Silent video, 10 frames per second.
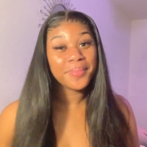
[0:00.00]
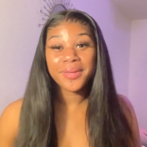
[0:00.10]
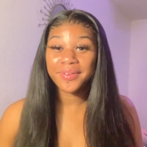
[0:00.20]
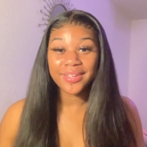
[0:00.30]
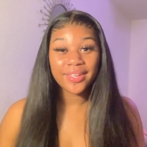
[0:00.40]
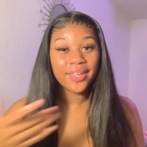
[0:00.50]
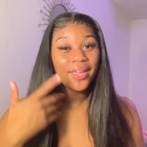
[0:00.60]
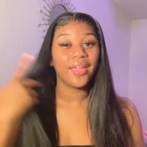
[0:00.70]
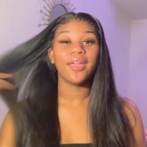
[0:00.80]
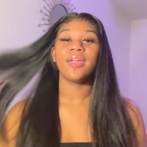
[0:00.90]
Period.
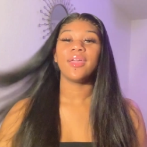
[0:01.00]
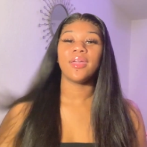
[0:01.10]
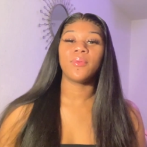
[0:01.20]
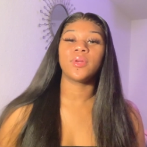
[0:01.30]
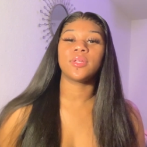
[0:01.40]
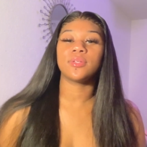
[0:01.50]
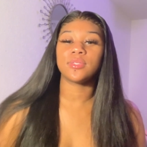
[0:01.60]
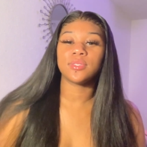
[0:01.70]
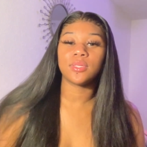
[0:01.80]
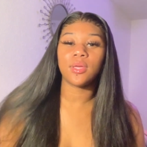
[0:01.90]
And what
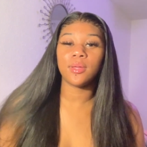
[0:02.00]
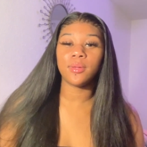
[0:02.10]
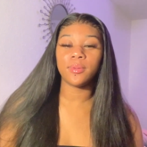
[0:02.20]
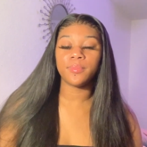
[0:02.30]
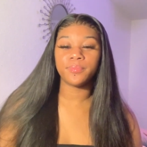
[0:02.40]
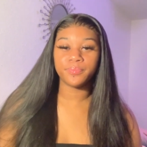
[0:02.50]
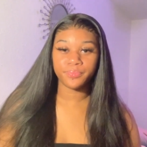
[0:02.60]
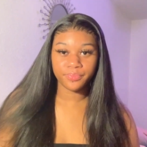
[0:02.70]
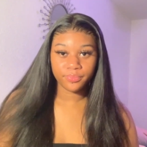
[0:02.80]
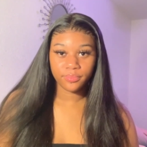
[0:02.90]
else? Um,
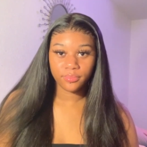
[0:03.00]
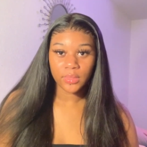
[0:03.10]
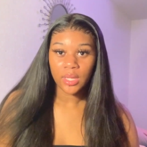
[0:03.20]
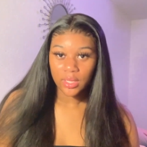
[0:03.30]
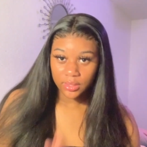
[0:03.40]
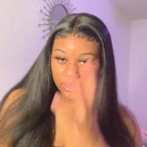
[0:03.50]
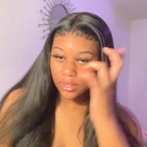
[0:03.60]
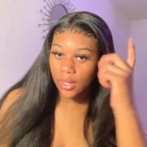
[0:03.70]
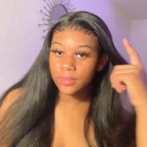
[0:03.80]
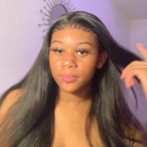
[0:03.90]
the
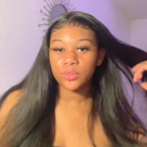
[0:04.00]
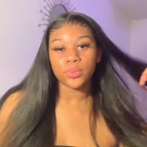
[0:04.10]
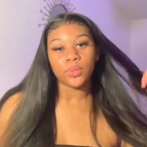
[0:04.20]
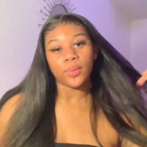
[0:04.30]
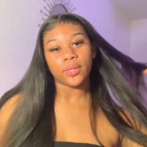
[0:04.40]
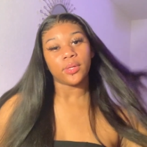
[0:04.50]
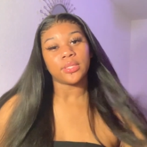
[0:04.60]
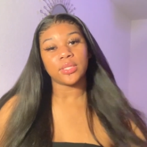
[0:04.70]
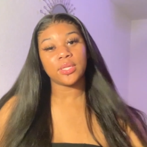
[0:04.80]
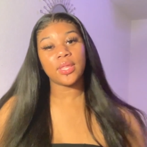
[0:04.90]
knife fits really well.
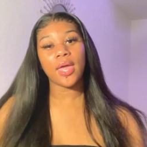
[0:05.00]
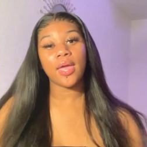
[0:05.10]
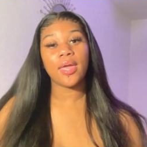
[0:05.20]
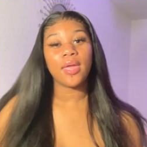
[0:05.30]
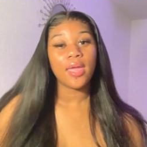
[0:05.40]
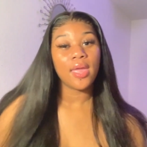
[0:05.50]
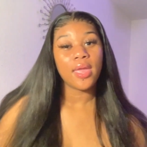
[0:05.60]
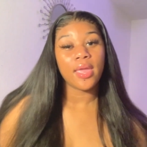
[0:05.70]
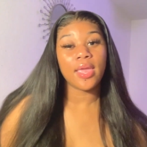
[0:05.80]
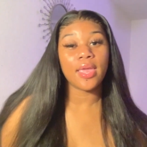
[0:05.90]
I said that.
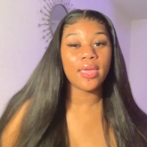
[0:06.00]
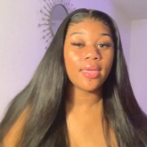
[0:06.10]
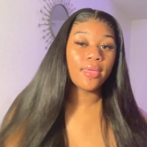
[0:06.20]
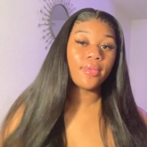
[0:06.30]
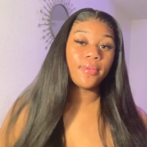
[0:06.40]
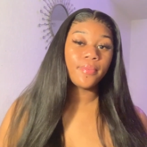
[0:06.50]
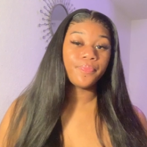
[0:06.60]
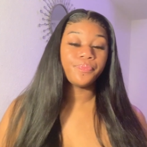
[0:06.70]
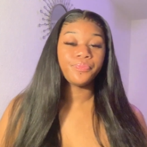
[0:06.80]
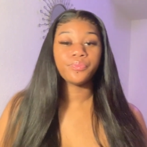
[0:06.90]

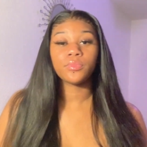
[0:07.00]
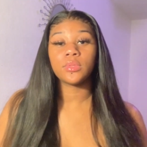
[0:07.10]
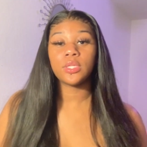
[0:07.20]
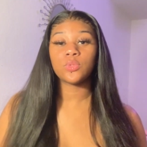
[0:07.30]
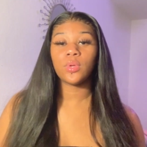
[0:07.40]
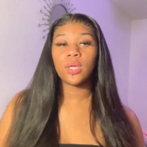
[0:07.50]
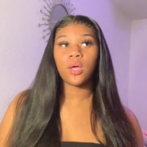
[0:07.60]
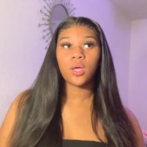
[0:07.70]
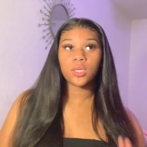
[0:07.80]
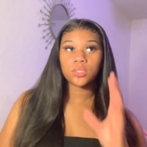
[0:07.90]
And this weight
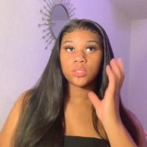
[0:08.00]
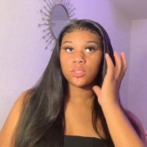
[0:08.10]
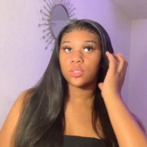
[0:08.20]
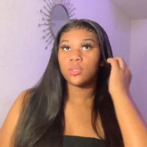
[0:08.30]
costs